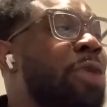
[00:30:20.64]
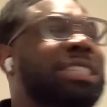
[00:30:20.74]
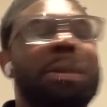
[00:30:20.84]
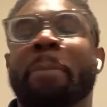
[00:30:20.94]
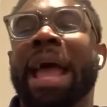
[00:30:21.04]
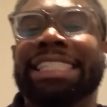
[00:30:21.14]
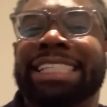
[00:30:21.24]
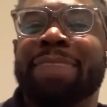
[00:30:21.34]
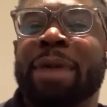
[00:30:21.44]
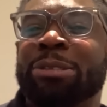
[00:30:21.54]
go to bed
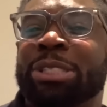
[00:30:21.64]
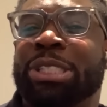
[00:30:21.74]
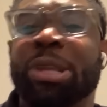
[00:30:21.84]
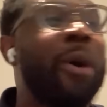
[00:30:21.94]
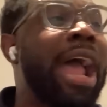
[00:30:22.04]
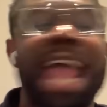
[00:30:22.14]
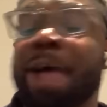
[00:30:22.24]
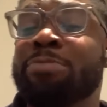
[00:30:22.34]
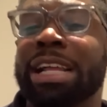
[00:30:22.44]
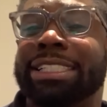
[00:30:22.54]
till about 2
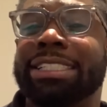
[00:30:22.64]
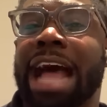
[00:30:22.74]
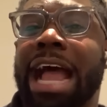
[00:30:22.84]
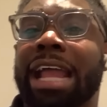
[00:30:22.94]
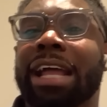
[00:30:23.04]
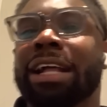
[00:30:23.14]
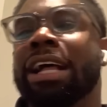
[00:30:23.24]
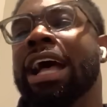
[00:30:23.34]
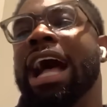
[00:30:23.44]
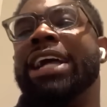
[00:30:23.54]
a.m. last night.
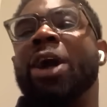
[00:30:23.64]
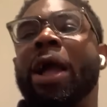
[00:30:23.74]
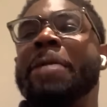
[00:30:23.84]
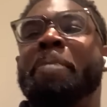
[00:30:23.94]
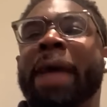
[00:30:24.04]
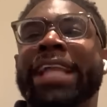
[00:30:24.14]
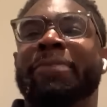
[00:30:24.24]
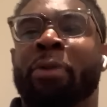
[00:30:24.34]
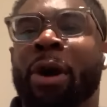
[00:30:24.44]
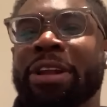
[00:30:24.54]
I got in
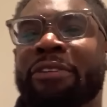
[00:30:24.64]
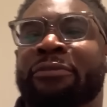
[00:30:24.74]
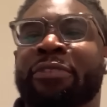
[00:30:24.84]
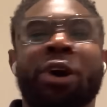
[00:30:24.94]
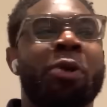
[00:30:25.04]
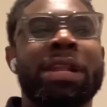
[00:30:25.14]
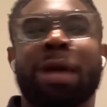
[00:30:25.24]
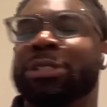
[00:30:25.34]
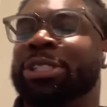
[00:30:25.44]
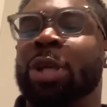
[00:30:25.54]
bed, put on a film, and I
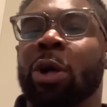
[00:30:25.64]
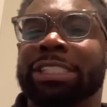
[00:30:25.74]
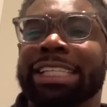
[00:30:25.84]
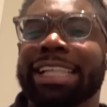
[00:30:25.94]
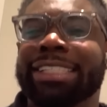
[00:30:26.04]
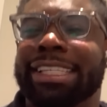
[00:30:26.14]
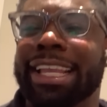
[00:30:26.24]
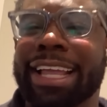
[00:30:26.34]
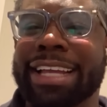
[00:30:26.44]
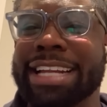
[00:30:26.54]
was tossing and
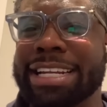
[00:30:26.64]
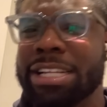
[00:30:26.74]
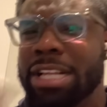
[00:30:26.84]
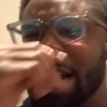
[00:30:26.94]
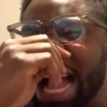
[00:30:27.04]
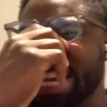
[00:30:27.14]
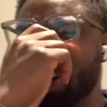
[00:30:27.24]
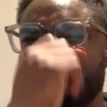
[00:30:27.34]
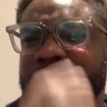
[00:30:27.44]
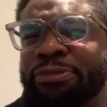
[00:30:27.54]
turning. And
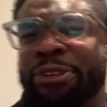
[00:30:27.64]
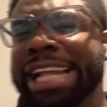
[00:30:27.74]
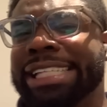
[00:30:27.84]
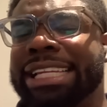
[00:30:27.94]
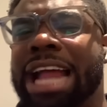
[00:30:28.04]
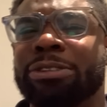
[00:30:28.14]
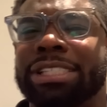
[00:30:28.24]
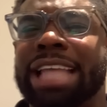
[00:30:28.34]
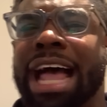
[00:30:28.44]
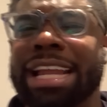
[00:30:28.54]
it's freezing
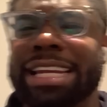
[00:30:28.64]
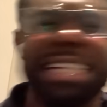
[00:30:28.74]
outside, and